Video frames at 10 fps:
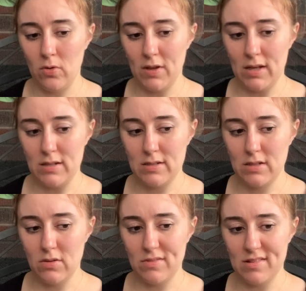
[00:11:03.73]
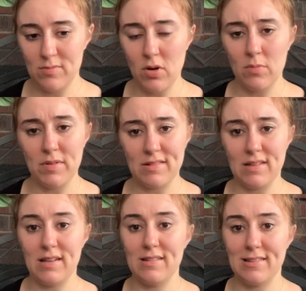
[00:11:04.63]
and you know, it's a small
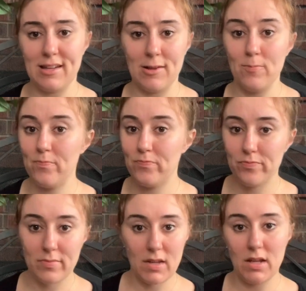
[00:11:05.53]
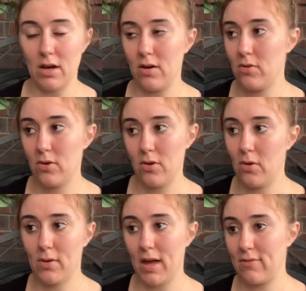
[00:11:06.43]
business, and you know,
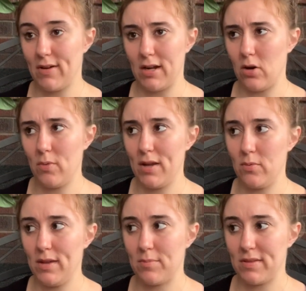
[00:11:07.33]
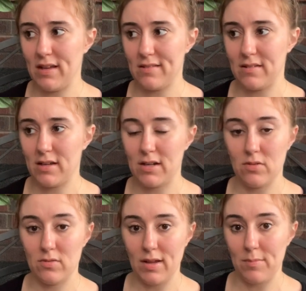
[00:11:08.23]
okay, fine, I'll wait a week, but that's not gonna
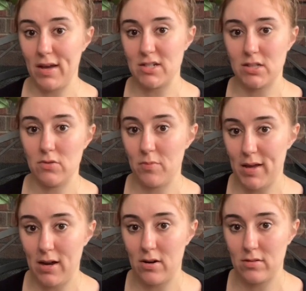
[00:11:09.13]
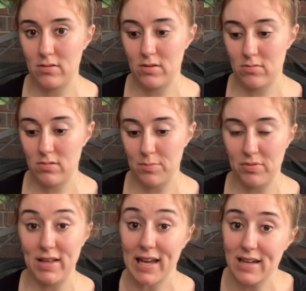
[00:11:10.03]
like magically repair the
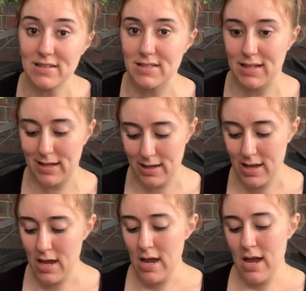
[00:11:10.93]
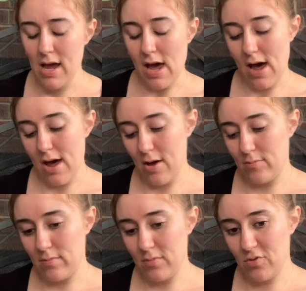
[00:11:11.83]
plants. Like,
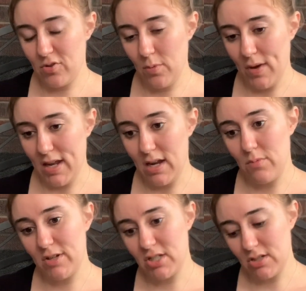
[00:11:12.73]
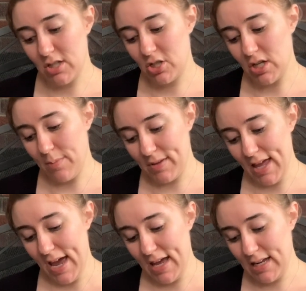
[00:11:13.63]
so I waited. I reached out to the shop
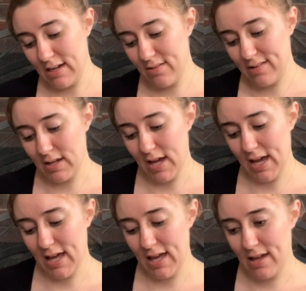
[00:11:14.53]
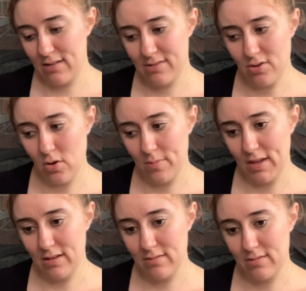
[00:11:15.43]
again, and I was like, hey, so I
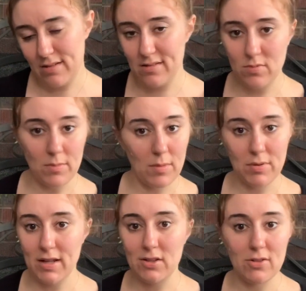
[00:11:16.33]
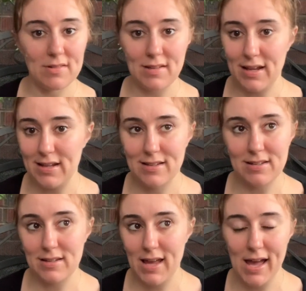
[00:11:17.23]
mean, this is what my plant looks like
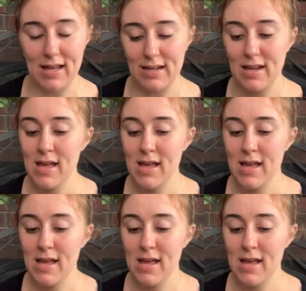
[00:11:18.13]
again.